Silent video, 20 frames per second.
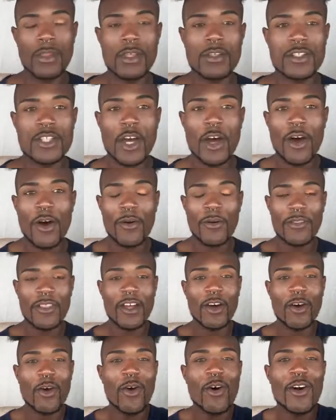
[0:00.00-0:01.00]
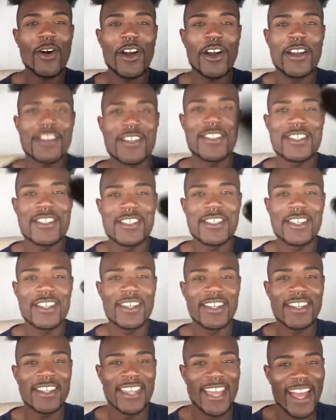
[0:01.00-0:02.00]
So the orange,
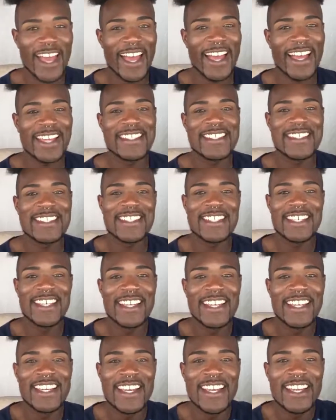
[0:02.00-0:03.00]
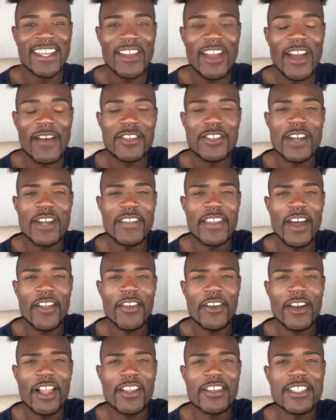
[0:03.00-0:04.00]
yes. You haven't tried the
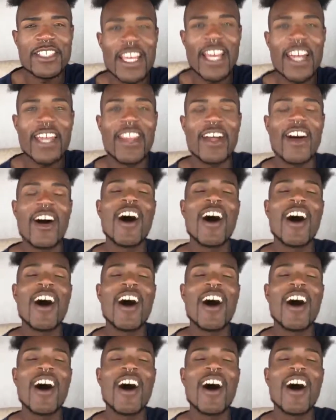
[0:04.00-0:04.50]
other colors yet?